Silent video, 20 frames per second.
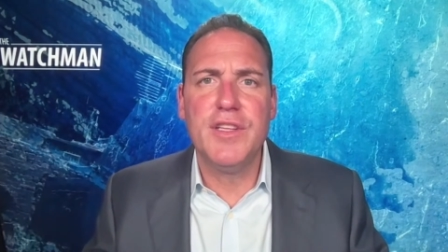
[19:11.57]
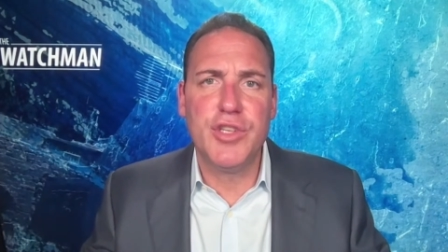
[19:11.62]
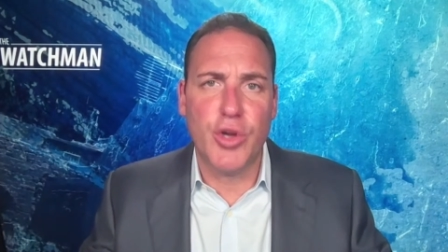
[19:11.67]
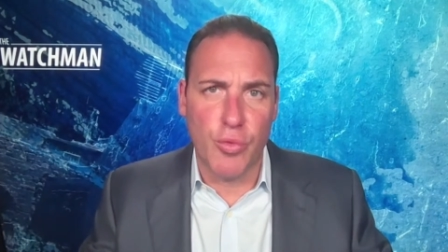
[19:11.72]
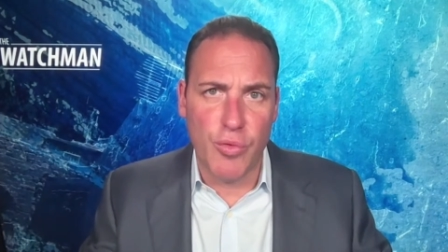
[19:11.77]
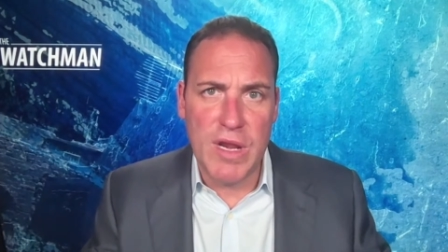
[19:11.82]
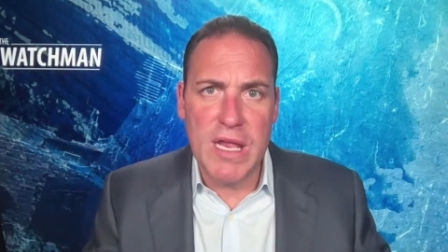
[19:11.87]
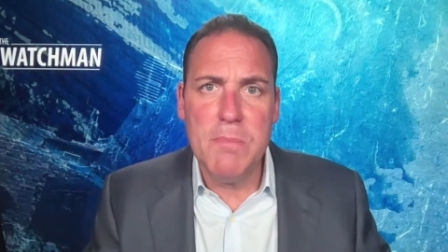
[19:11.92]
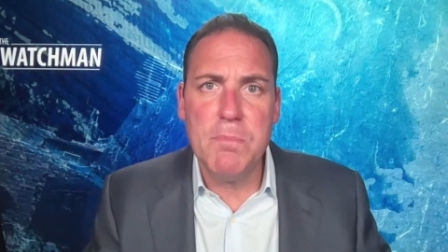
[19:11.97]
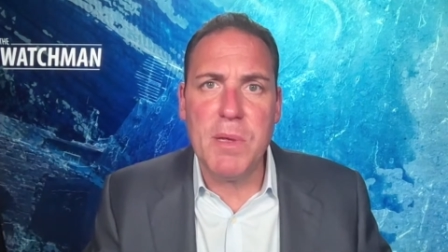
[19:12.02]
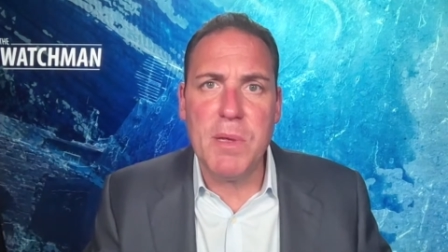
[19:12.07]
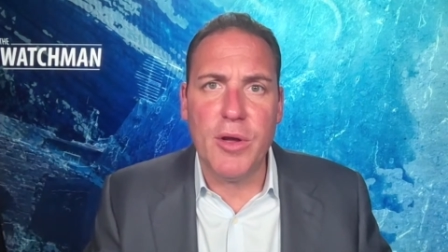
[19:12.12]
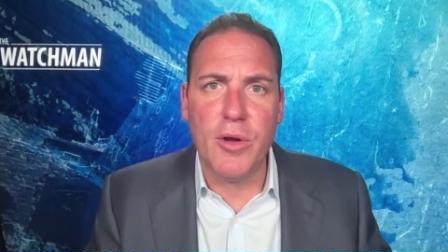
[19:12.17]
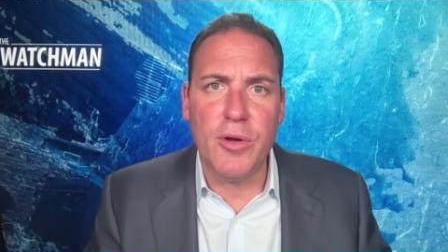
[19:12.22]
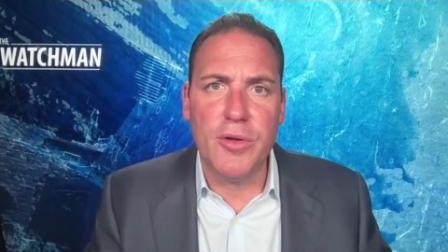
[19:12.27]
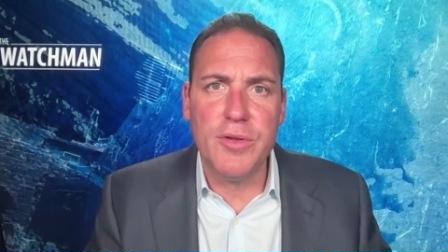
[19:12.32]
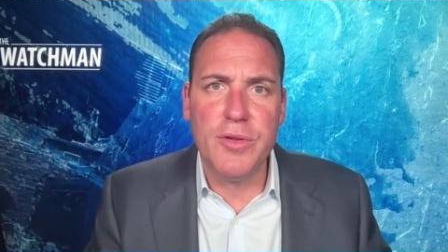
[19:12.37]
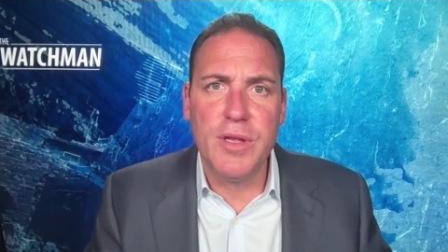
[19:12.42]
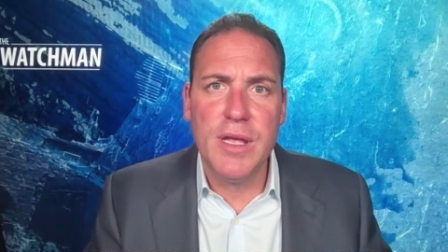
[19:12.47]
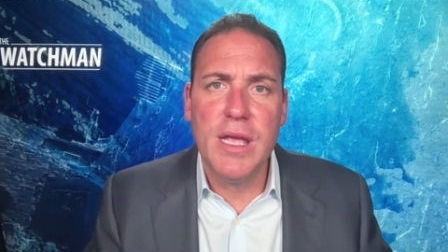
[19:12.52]
to
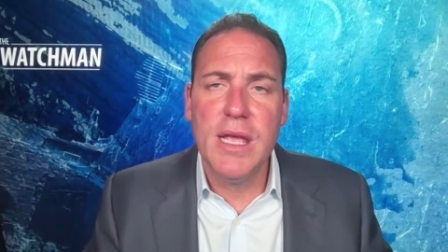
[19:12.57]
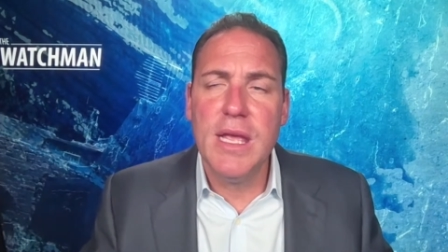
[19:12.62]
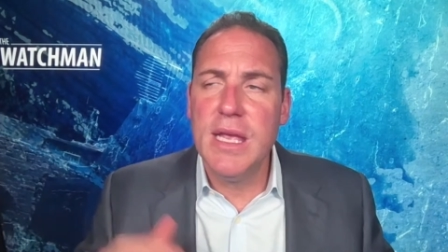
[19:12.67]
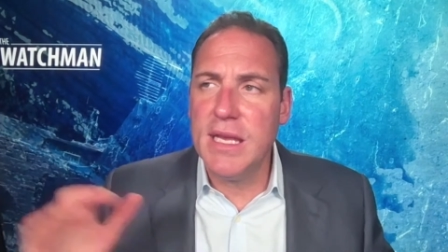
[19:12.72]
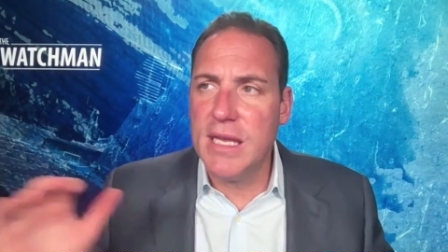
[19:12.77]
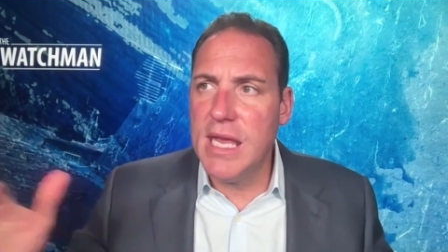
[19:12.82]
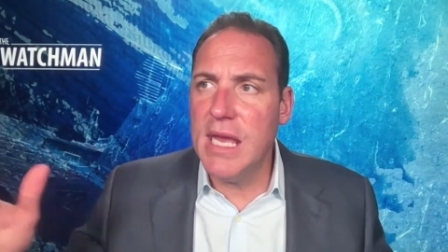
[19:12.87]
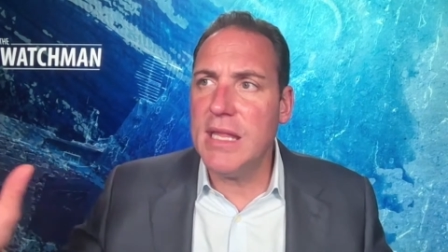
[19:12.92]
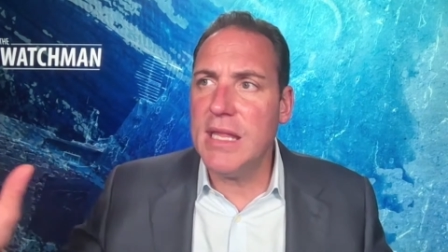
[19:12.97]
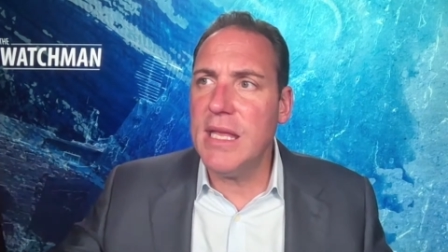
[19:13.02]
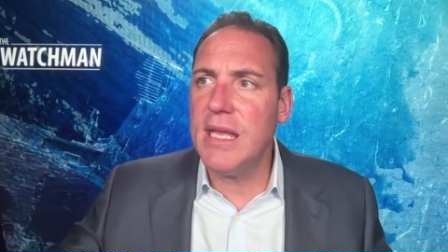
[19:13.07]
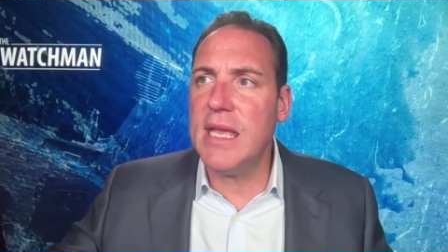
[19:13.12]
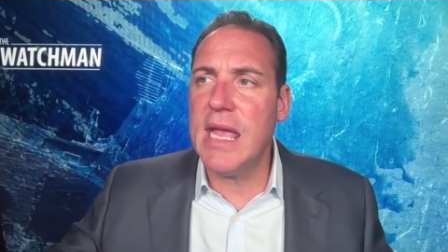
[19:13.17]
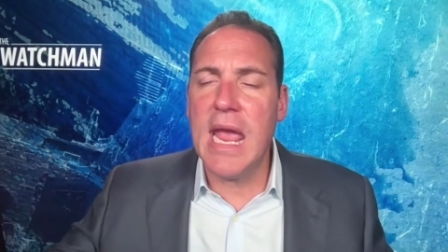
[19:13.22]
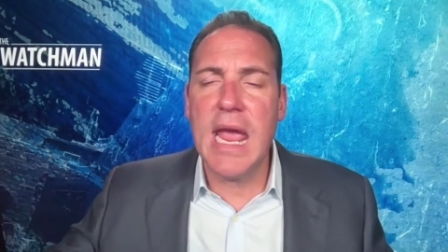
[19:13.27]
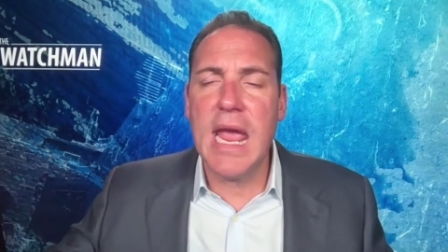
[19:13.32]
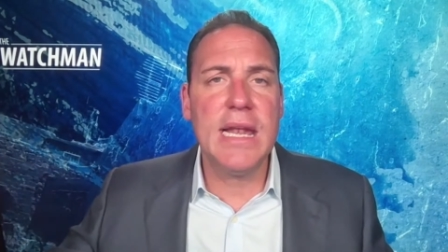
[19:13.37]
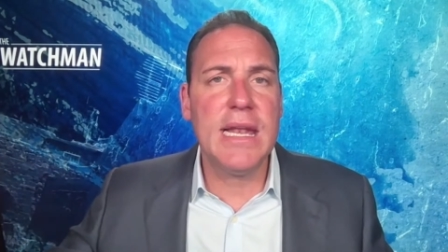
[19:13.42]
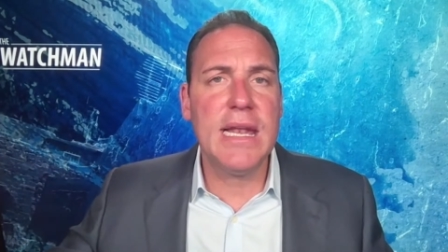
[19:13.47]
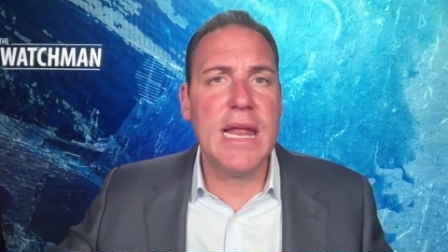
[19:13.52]
rebuild. Kick the
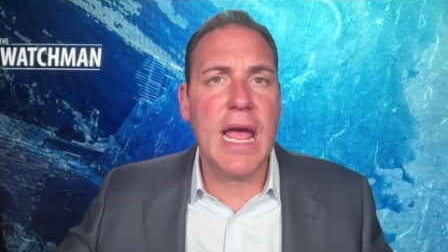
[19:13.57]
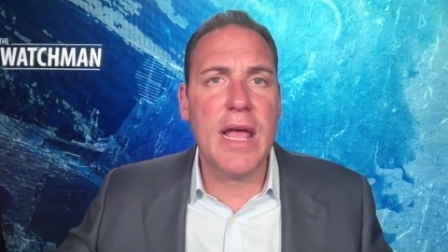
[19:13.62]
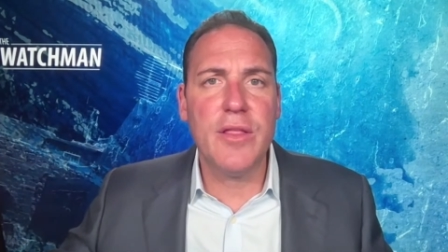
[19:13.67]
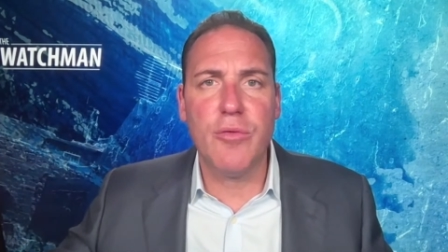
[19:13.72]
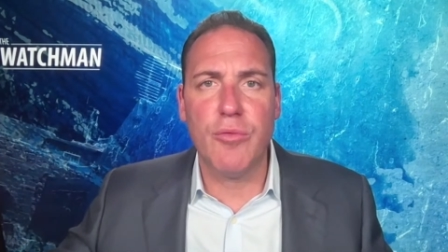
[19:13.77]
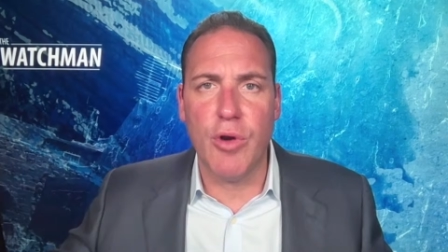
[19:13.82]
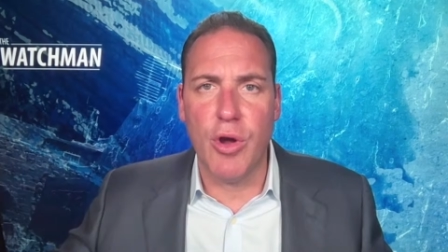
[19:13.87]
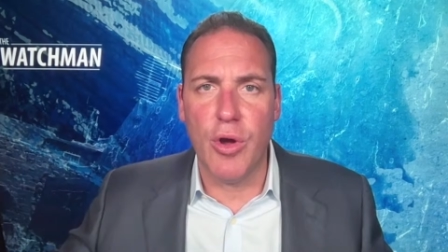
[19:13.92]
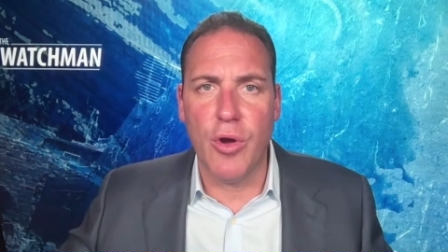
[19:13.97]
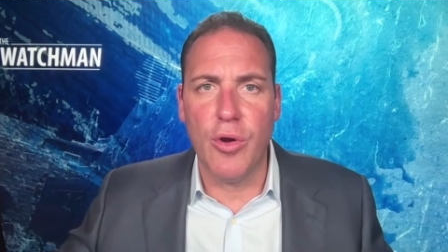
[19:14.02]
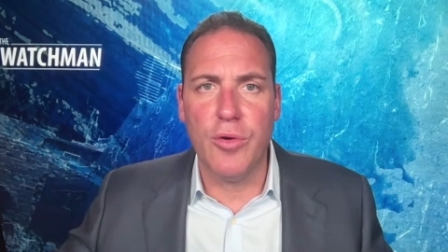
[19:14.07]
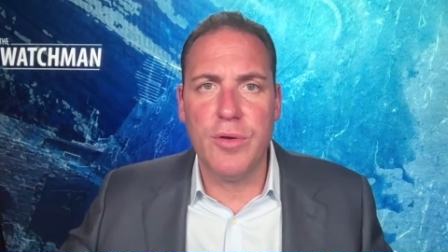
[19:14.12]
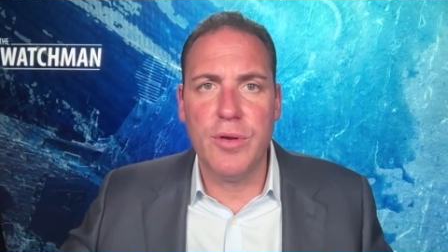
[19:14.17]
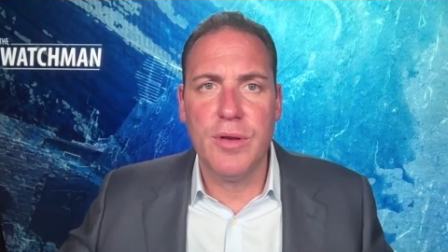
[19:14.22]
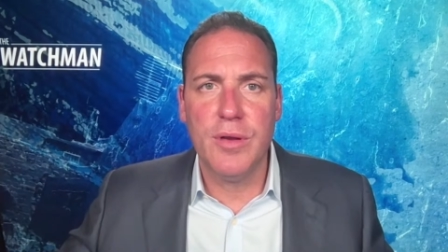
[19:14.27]
can down the road.